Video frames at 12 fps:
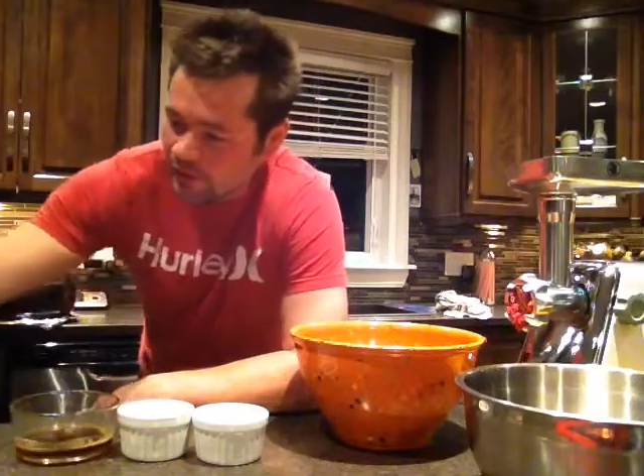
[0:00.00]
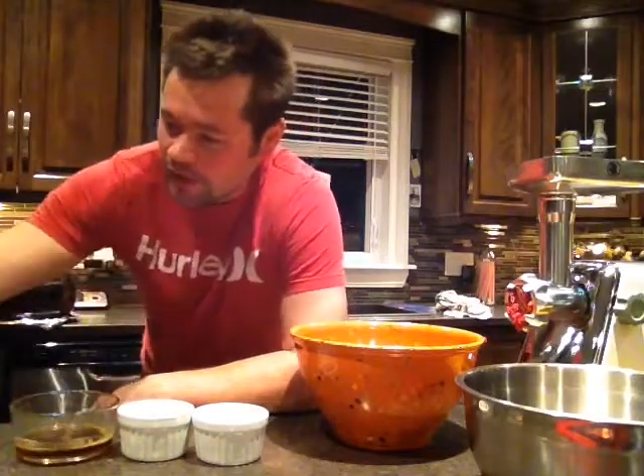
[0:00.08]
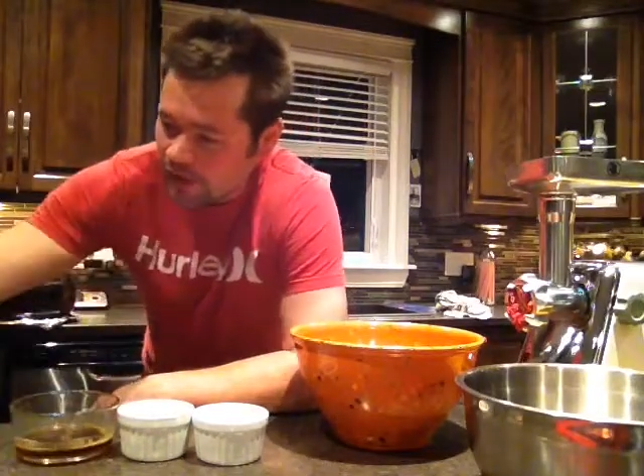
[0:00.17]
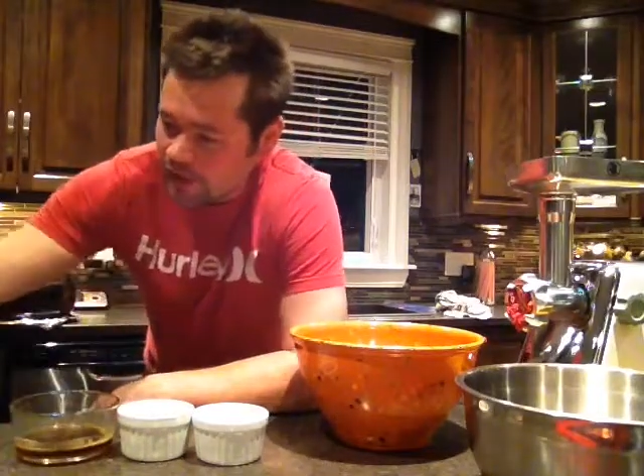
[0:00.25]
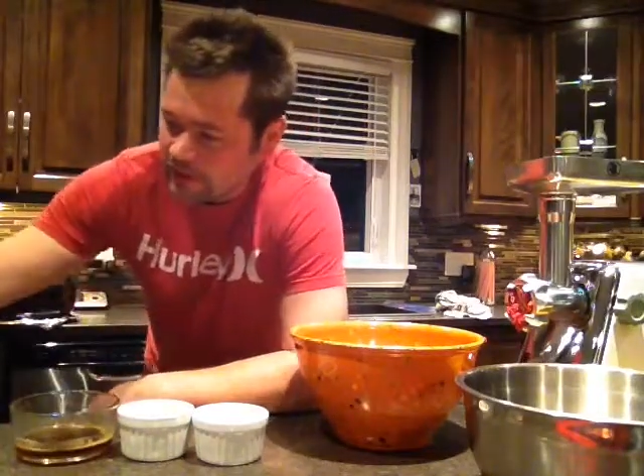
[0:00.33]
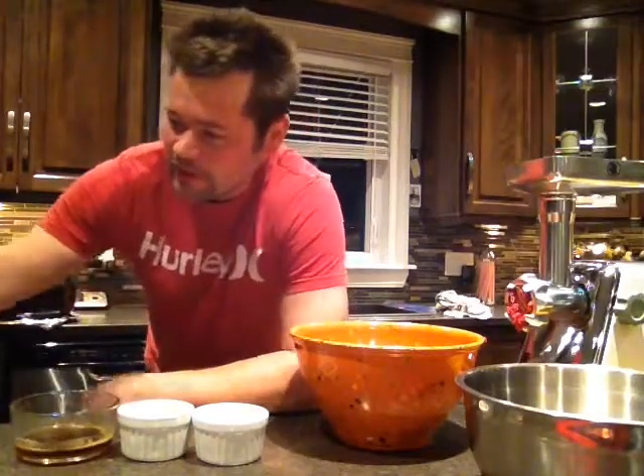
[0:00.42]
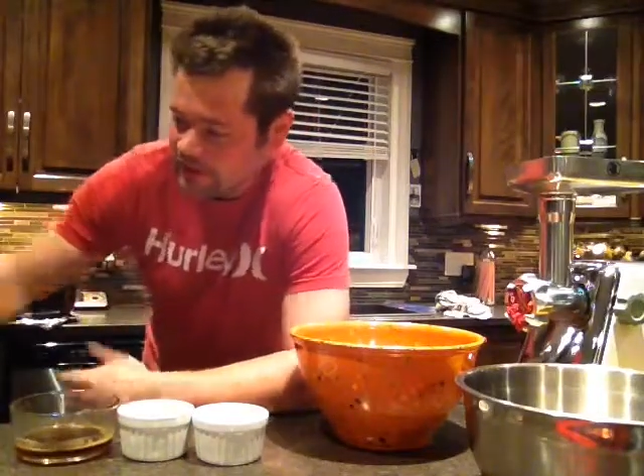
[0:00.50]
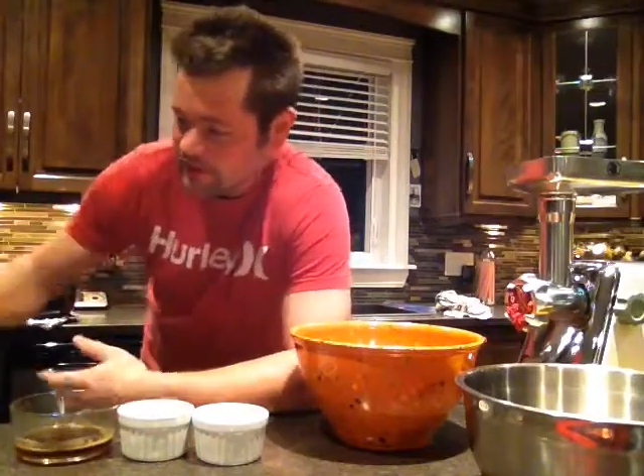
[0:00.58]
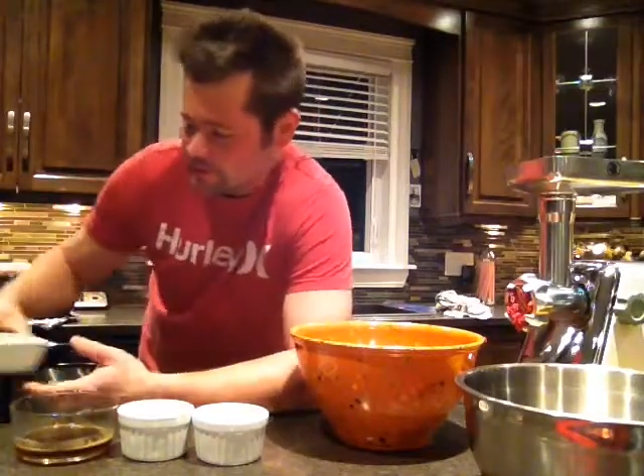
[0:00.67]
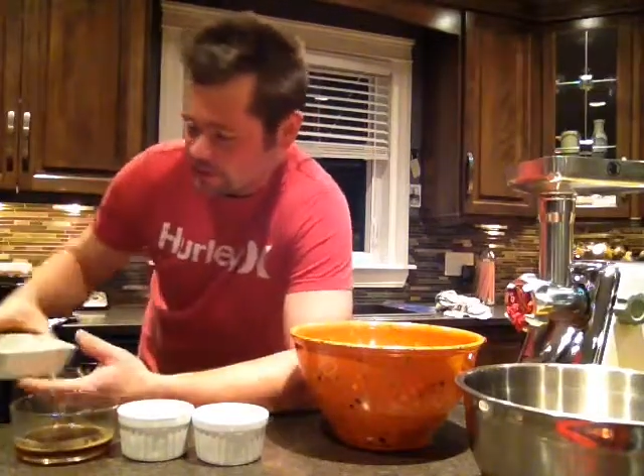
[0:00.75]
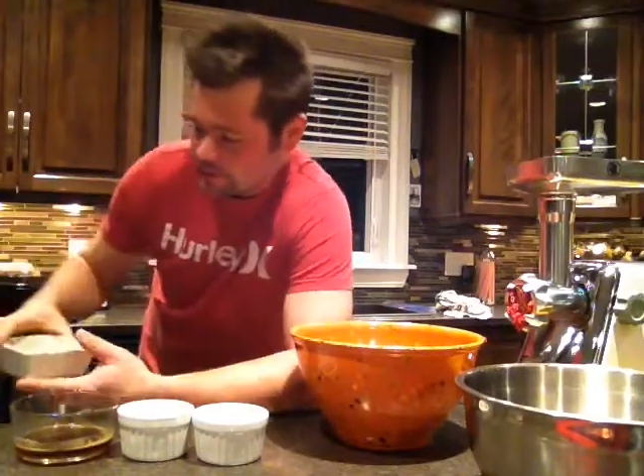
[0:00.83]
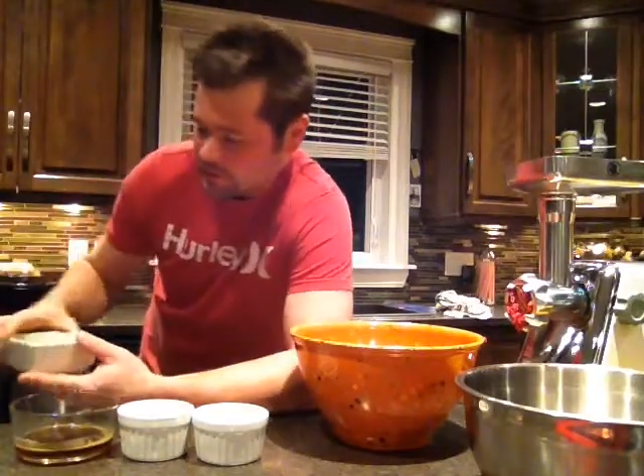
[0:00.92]
And this
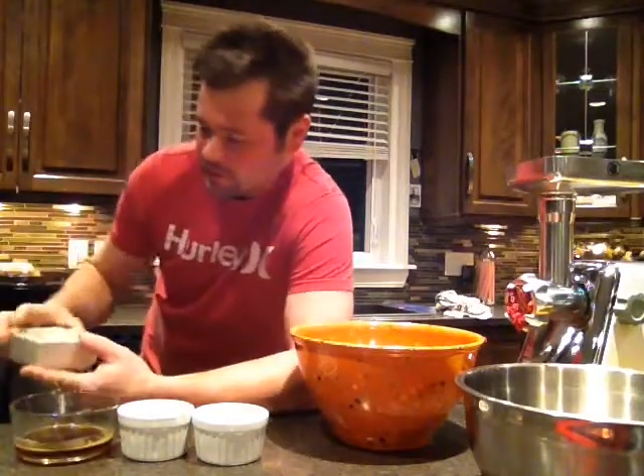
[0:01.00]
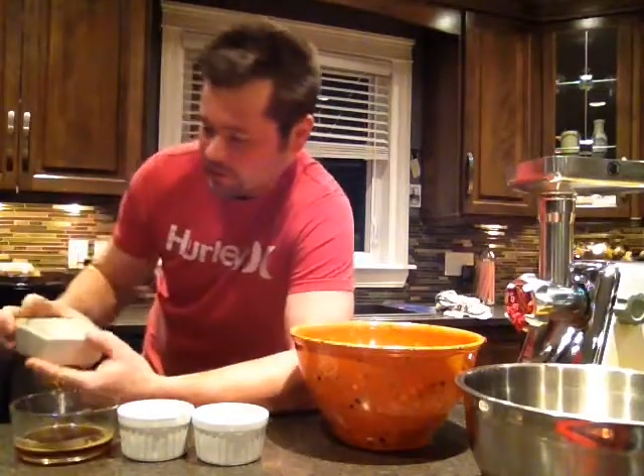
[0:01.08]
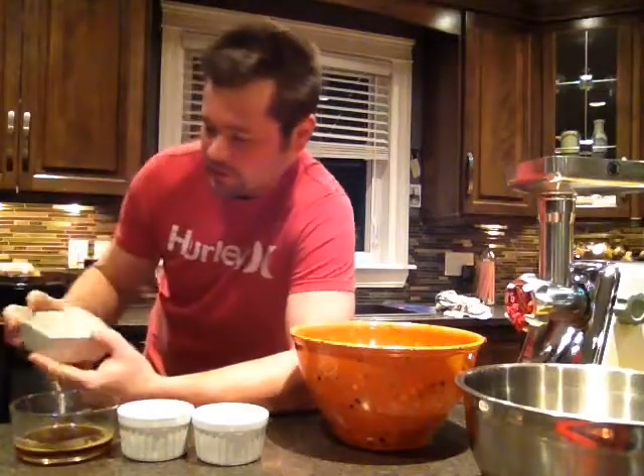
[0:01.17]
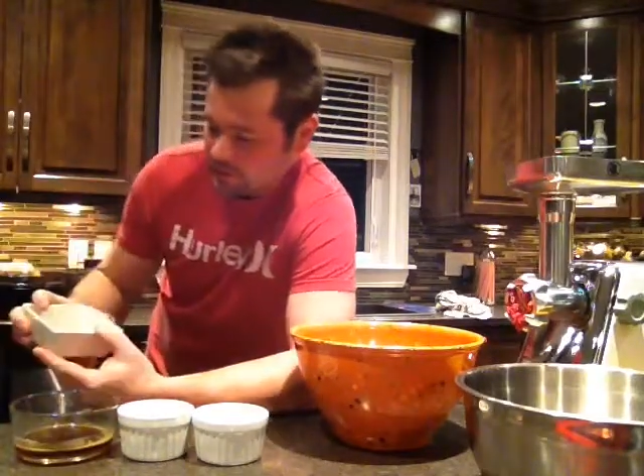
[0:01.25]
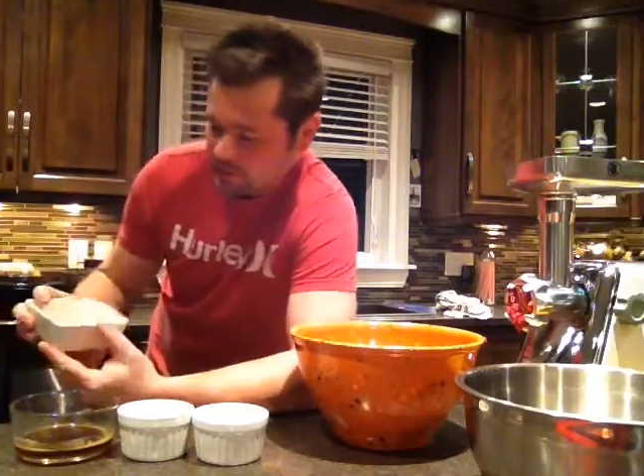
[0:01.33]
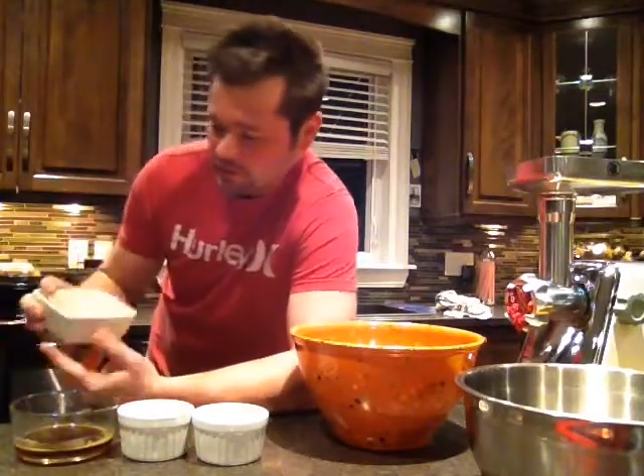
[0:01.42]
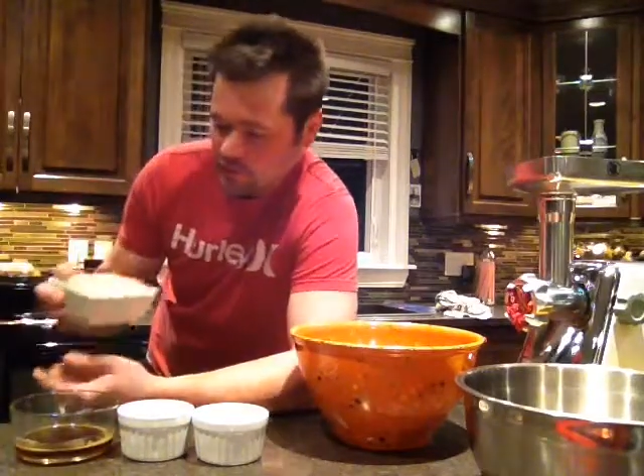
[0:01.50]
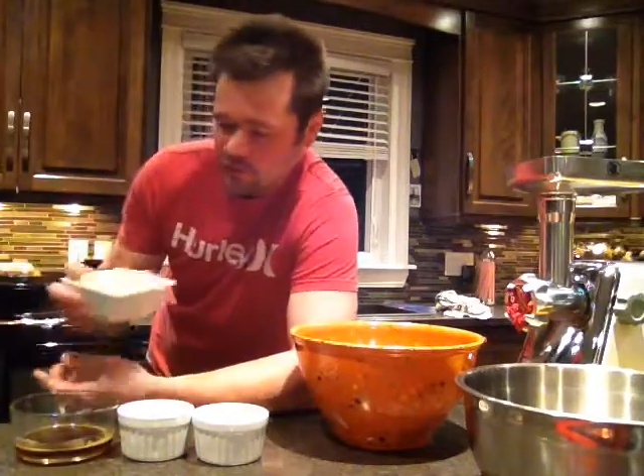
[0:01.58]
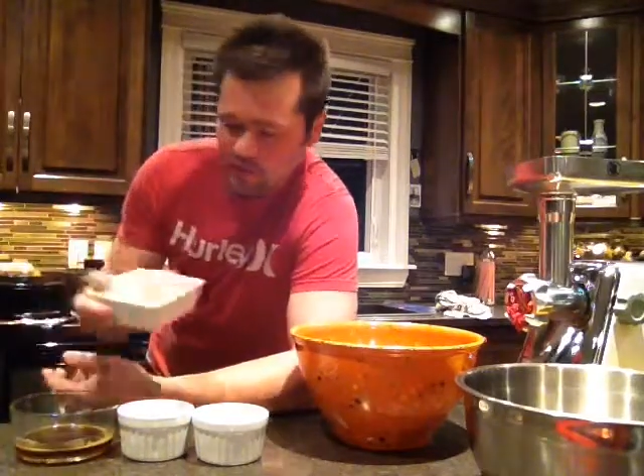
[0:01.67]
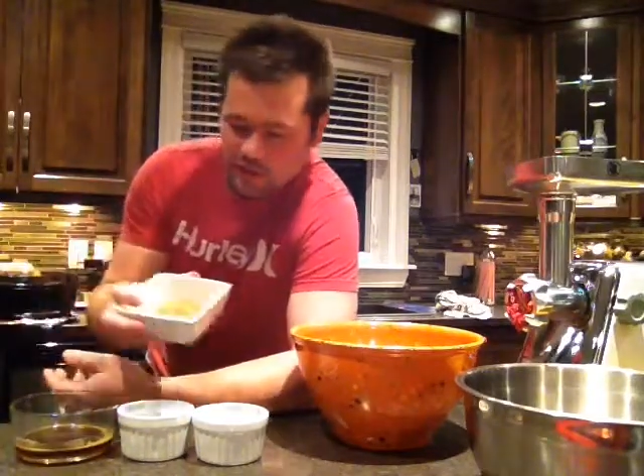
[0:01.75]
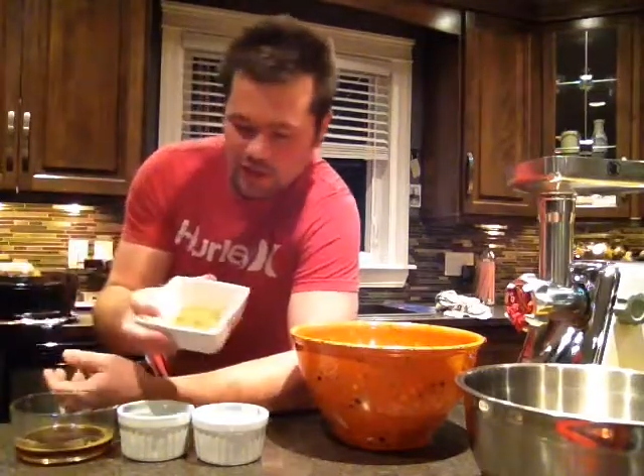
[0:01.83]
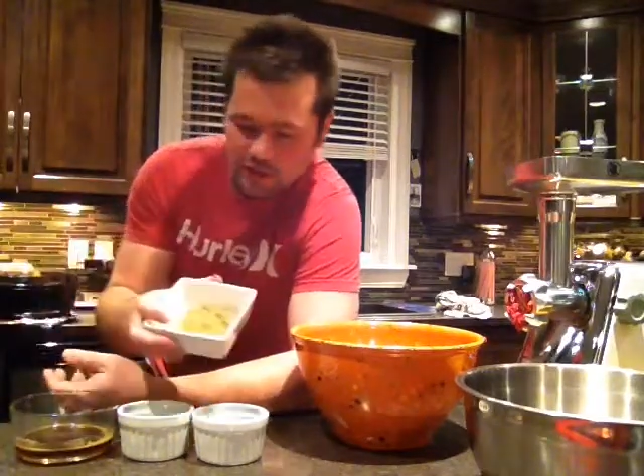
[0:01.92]
is just like a
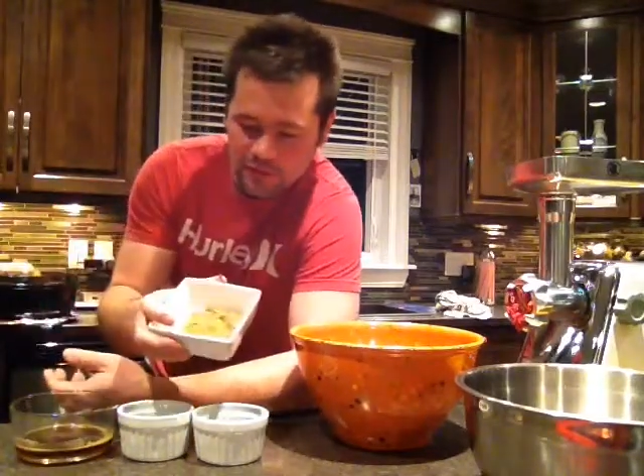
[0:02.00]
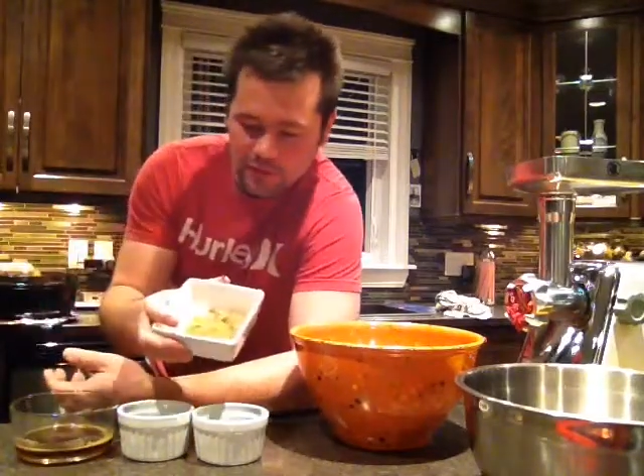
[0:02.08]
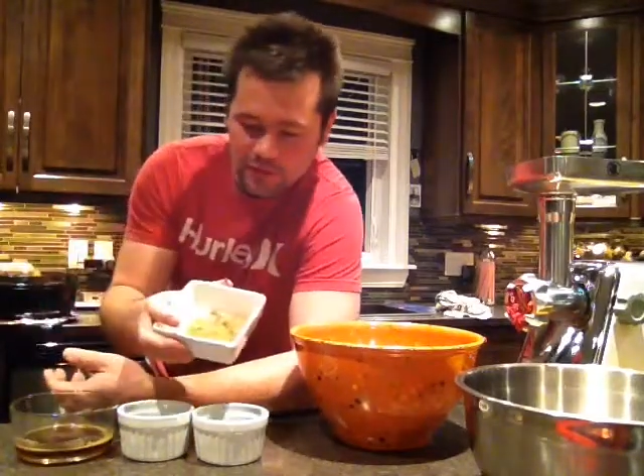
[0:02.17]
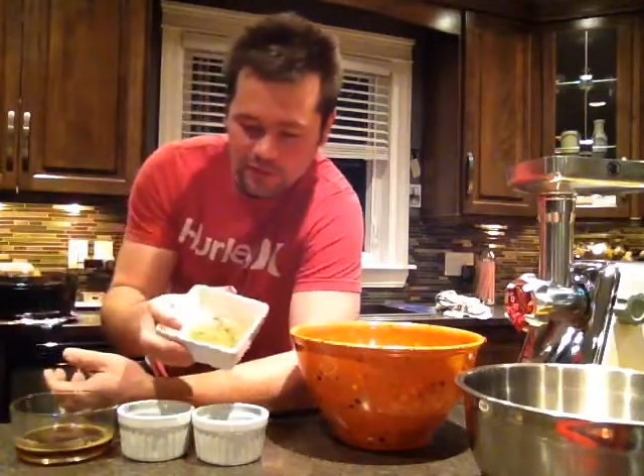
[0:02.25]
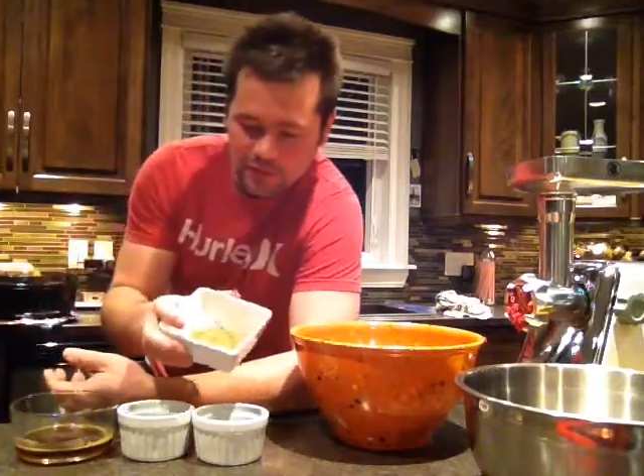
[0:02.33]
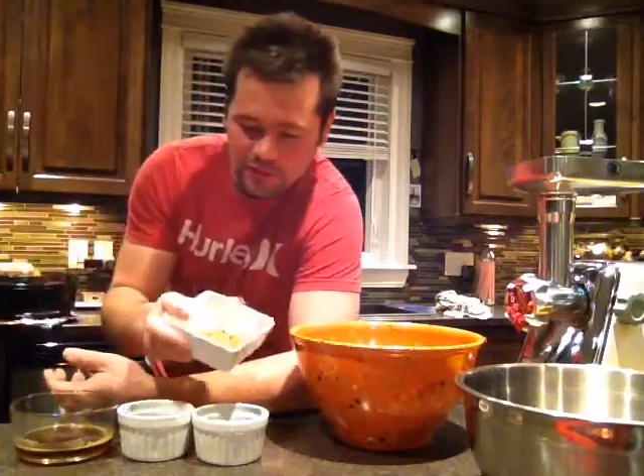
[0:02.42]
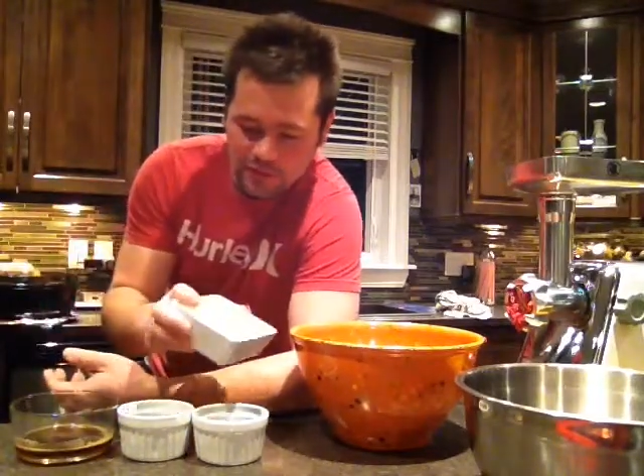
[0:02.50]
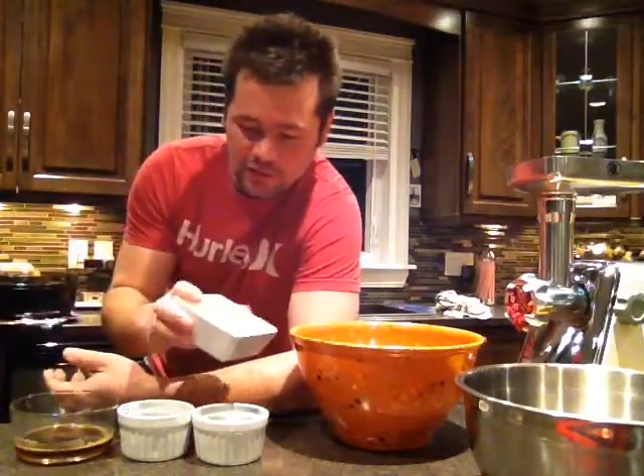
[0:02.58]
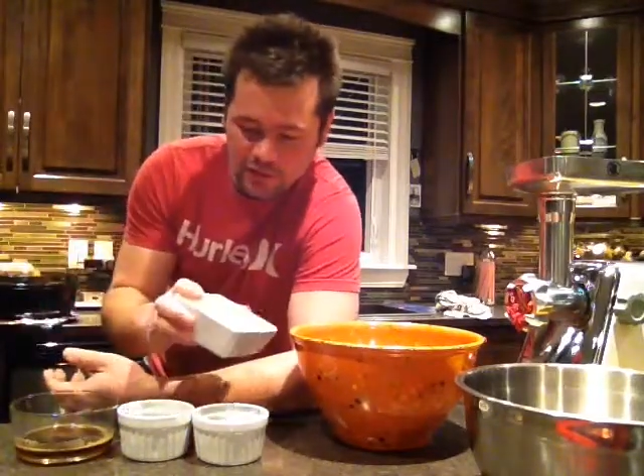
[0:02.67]
Montreal steak spice,